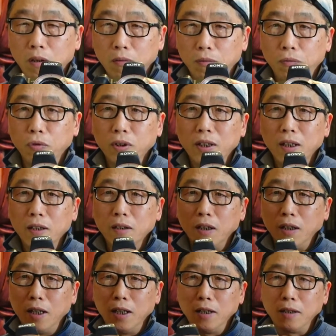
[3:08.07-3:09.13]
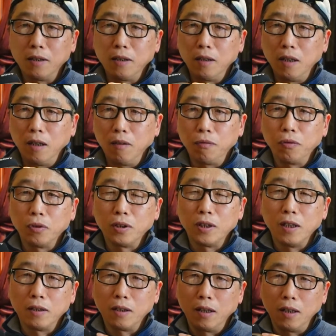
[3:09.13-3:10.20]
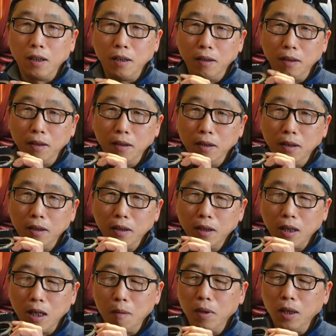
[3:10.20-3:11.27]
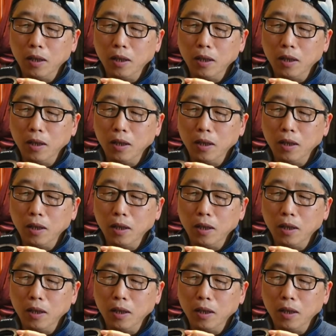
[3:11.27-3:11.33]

full sensor lens, full sensor camera.